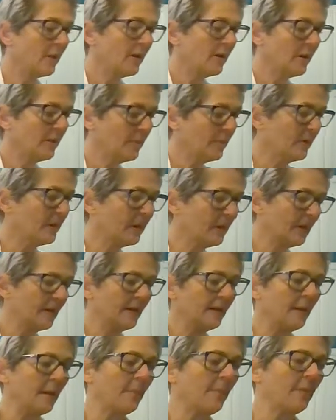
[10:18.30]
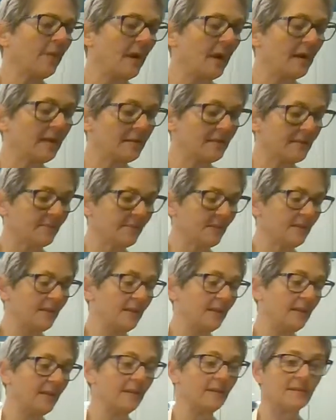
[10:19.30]
we're gonna put in
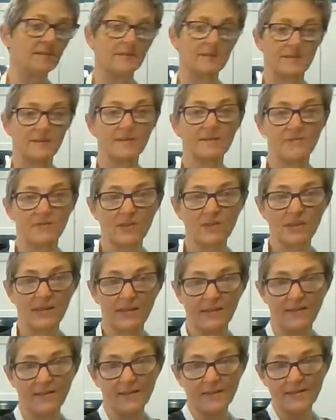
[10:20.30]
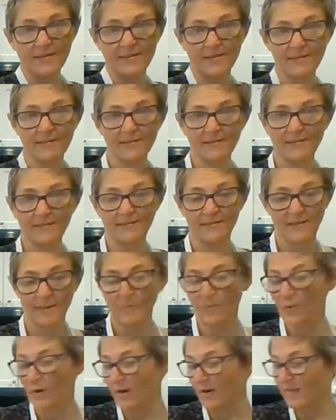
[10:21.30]
approximately, this is ridiculous,
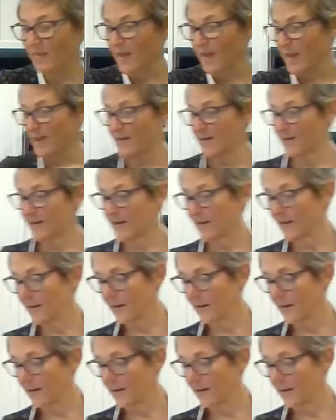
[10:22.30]
I'm aware of that,